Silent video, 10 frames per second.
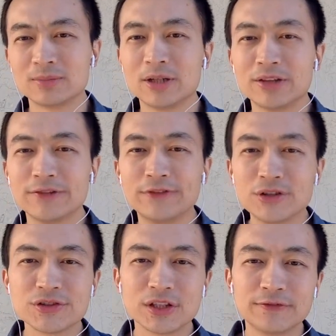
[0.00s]
about the
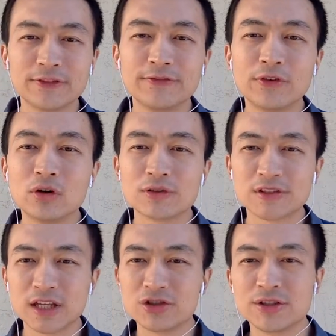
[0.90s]
first of the four
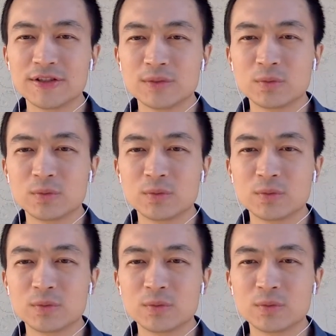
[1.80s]
stages,